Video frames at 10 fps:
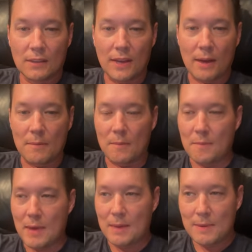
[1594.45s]
that
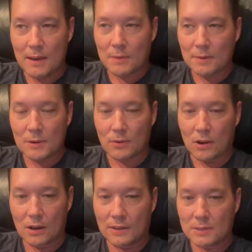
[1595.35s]
maybe I'm going to be
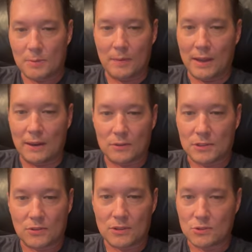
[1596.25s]
wrong on this, but man, that was
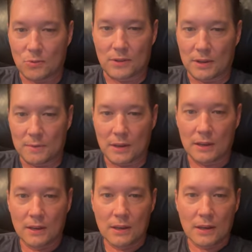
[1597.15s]
cringeworthy to me.